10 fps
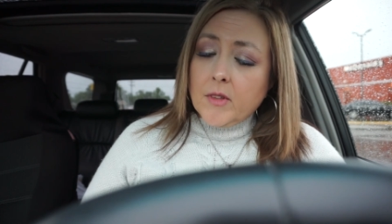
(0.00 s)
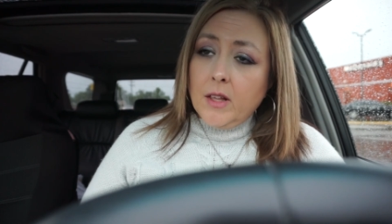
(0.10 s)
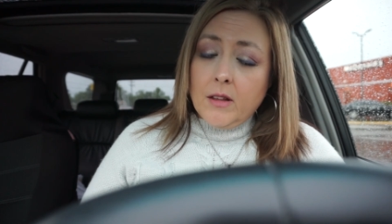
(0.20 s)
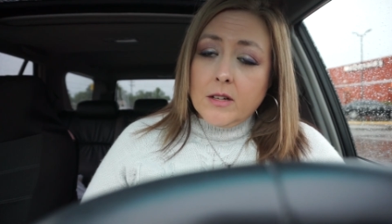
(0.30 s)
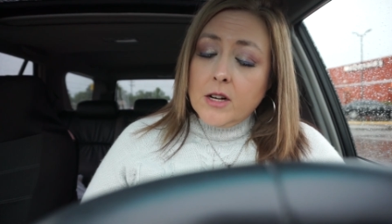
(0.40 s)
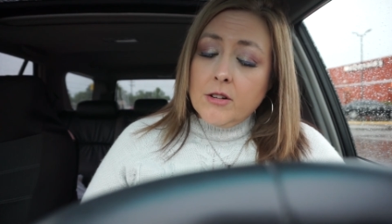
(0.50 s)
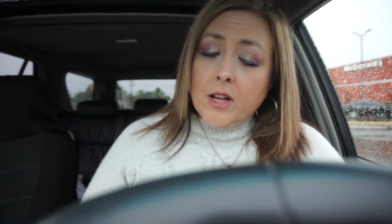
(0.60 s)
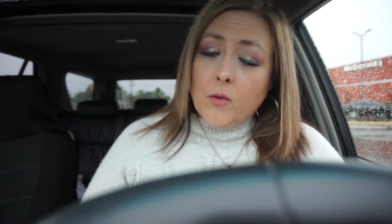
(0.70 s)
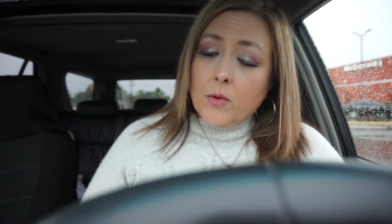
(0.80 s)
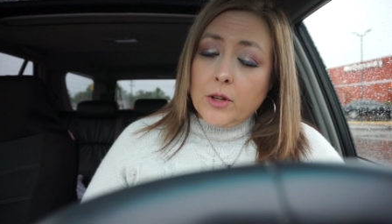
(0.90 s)
and they turned
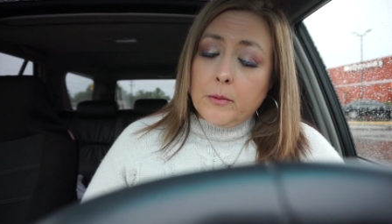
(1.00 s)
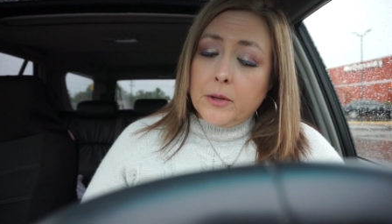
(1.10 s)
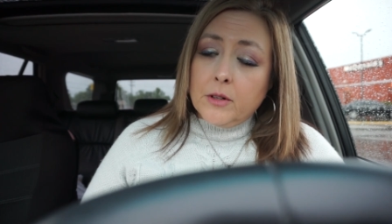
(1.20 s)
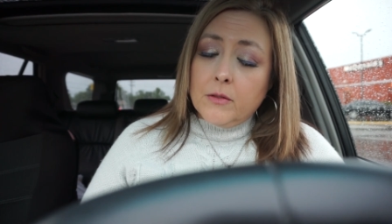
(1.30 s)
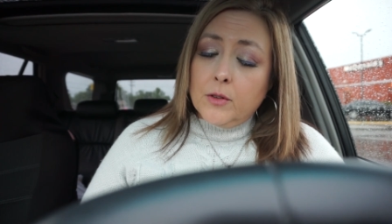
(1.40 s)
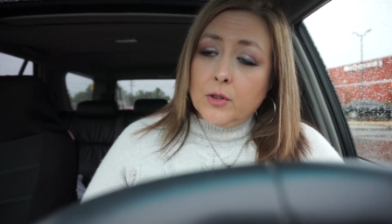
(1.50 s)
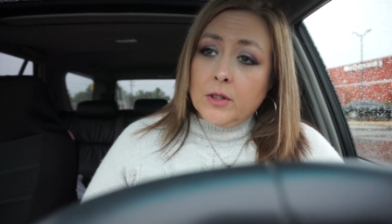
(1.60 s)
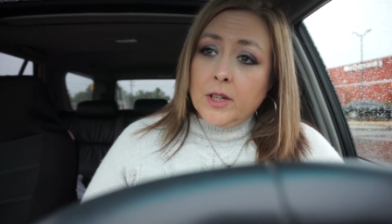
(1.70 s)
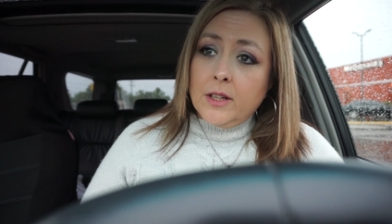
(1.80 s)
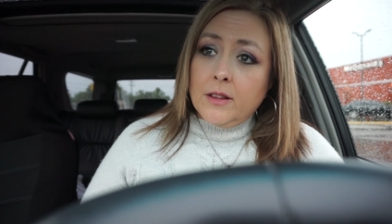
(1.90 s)
out really
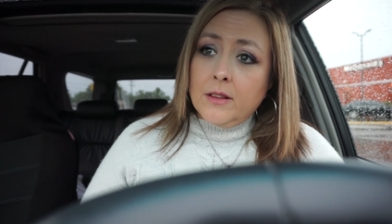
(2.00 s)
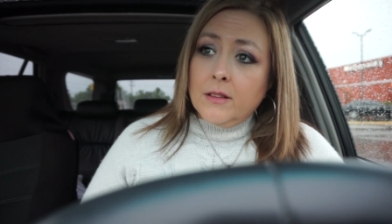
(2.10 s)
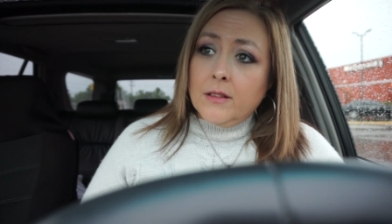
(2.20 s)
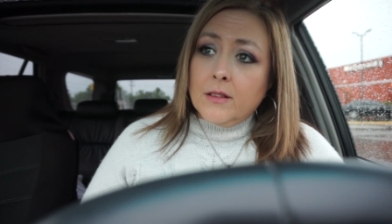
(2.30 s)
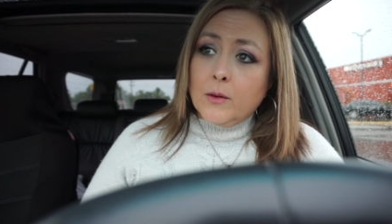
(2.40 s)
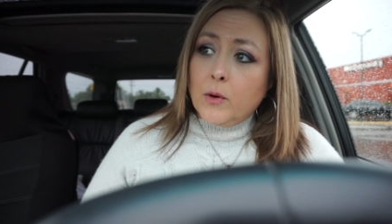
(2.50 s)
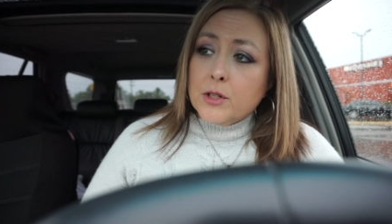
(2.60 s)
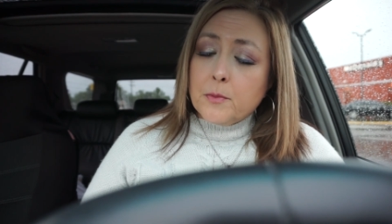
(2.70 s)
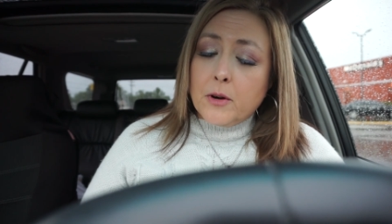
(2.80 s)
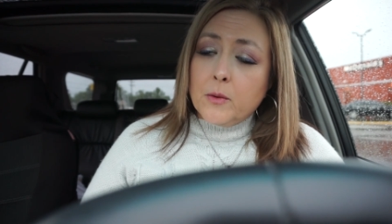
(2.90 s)
beautiful and the
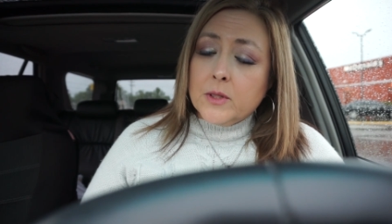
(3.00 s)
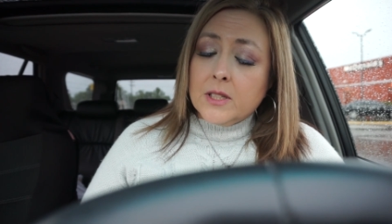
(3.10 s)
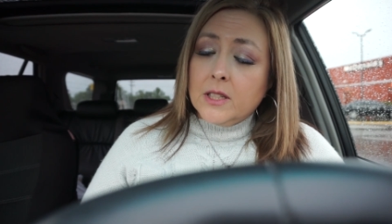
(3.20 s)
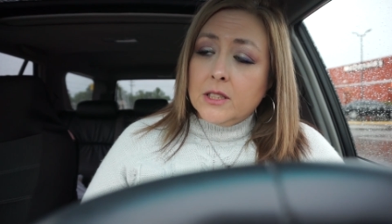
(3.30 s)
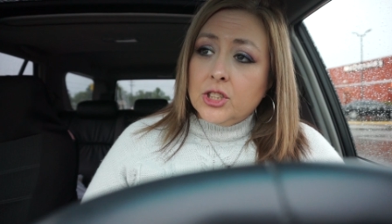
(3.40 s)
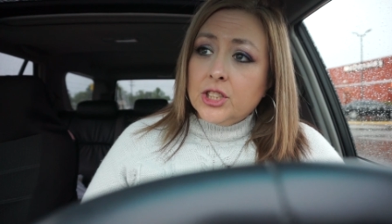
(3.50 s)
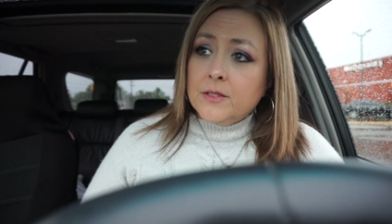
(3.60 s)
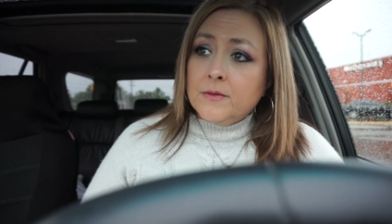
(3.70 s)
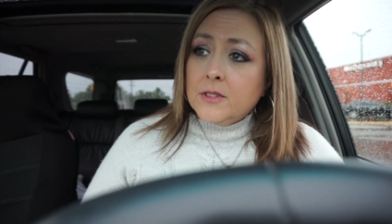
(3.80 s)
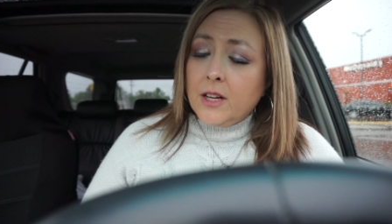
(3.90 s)
worst part was the
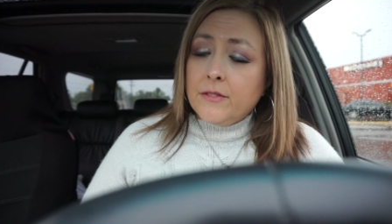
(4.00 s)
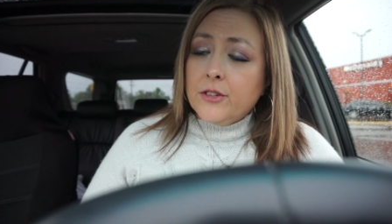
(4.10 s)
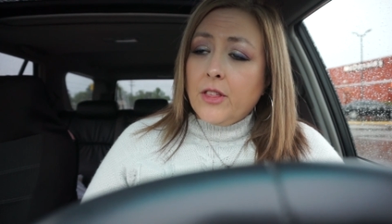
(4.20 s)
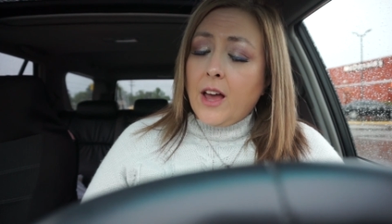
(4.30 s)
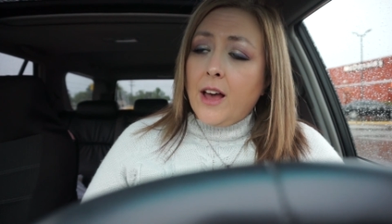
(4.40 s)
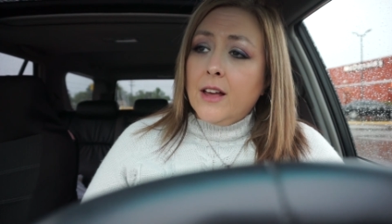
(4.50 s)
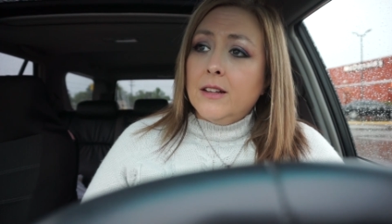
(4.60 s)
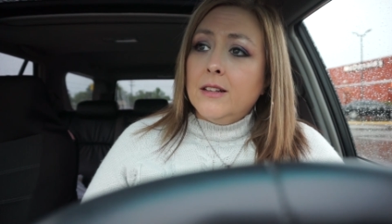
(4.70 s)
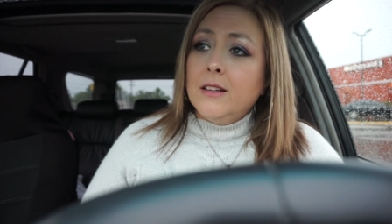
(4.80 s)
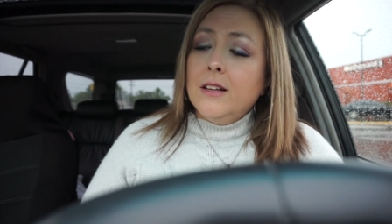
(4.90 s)
itching after
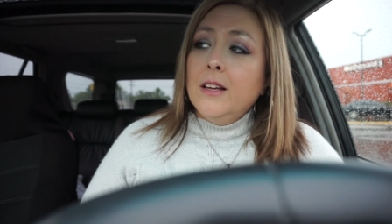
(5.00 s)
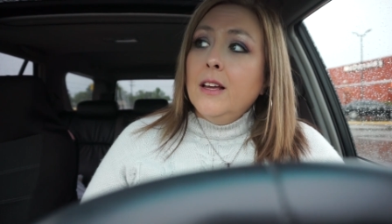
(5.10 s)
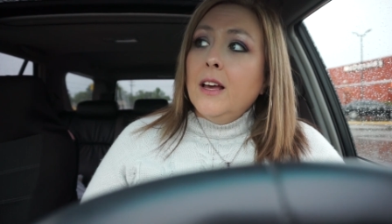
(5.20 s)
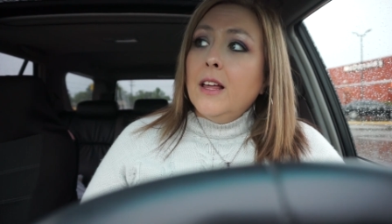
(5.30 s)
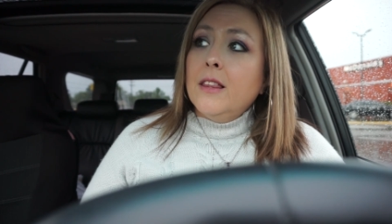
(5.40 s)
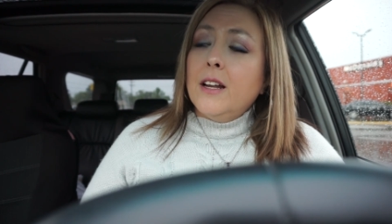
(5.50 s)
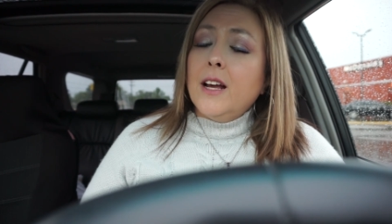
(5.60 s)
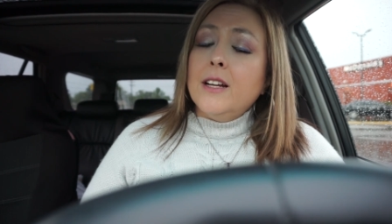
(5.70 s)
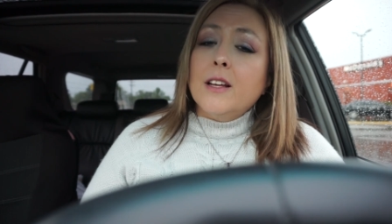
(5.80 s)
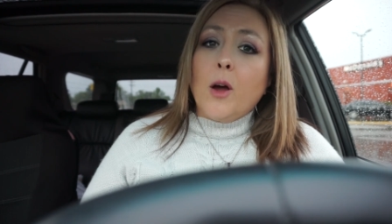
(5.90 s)
that. And then
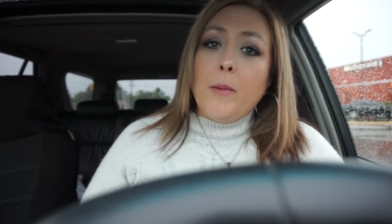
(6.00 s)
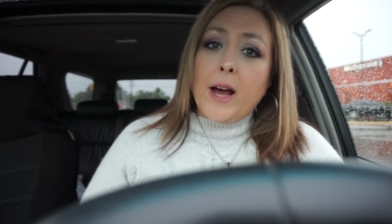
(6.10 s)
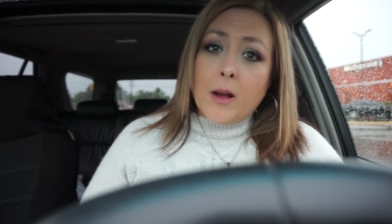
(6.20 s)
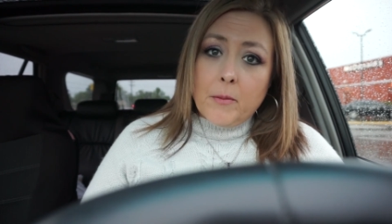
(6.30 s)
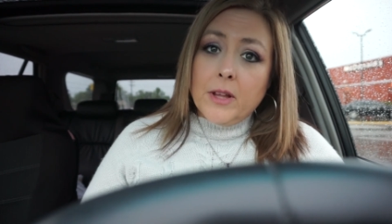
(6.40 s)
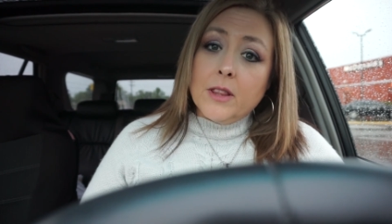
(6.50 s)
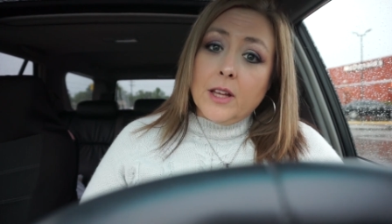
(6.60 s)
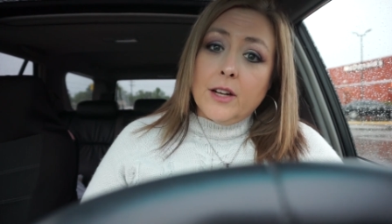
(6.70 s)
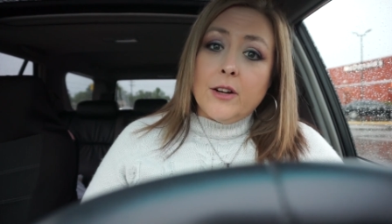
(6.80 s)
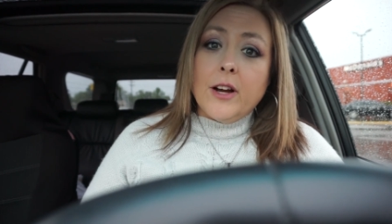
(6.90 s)
I had to go back a month
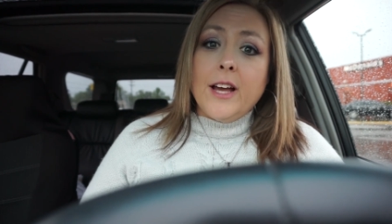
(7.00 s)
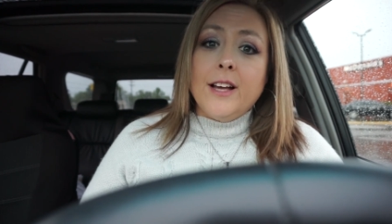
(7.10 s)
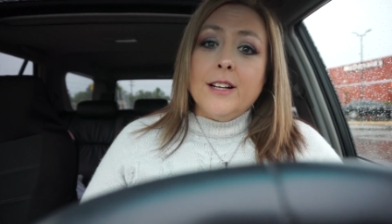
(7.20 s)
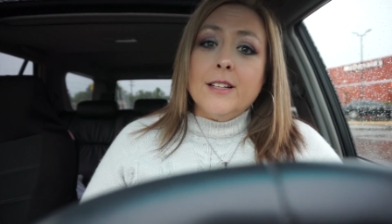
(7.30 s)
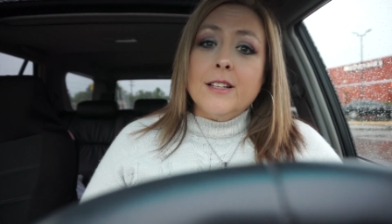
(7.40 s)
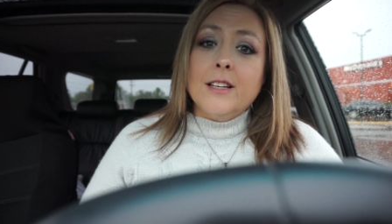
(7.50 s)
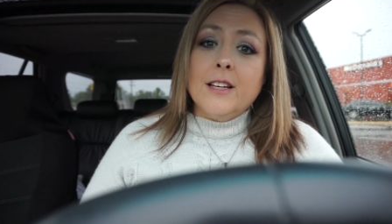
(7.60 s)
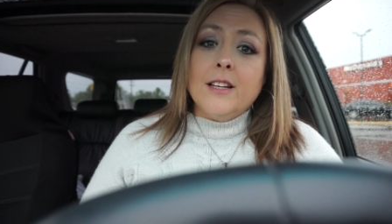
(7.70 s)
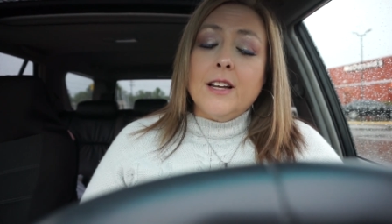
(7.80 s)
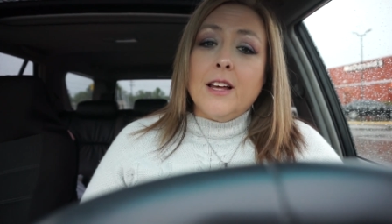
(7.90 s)
later and
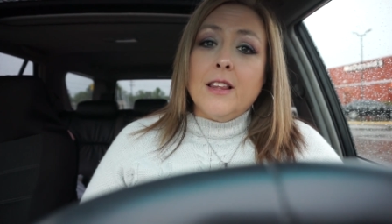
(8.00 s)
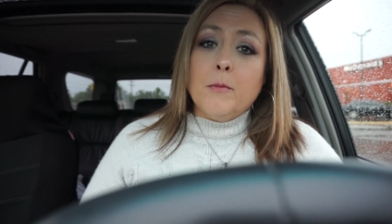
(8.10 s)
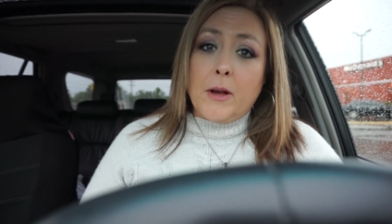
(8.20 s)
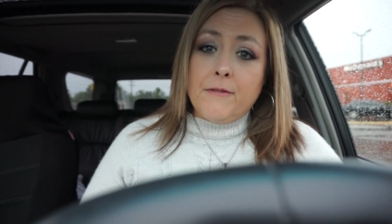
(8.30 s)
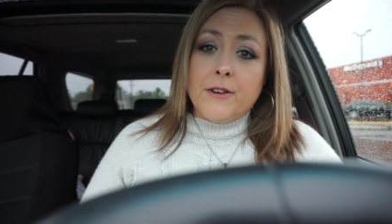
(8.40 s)
get my